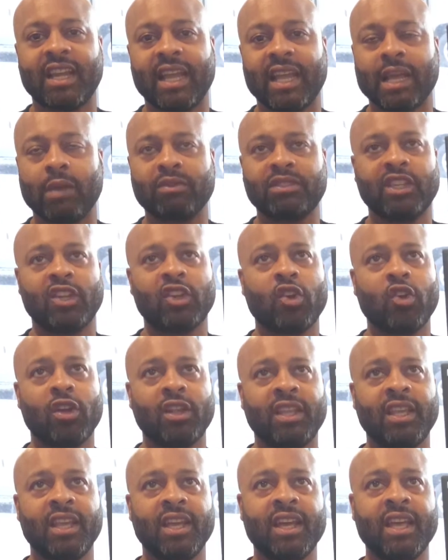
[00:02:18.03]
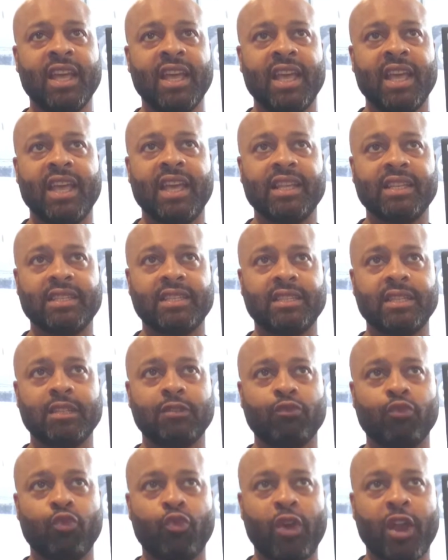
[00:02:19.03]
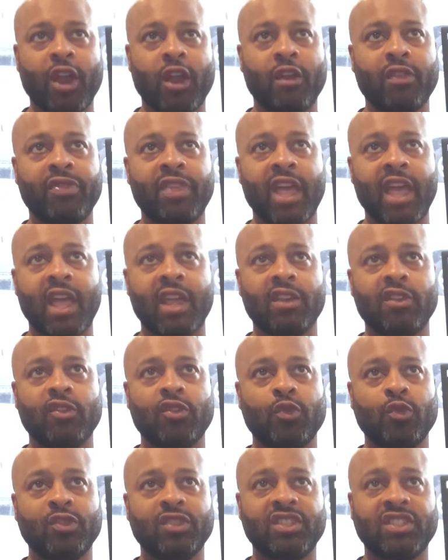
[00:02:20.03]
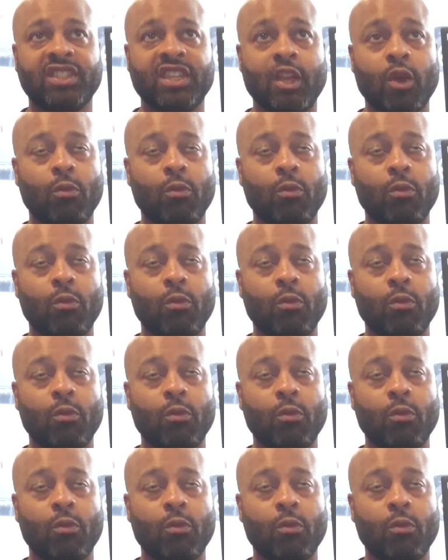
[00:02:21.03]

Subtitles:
Like I was saying earlier, it's just rare that you see,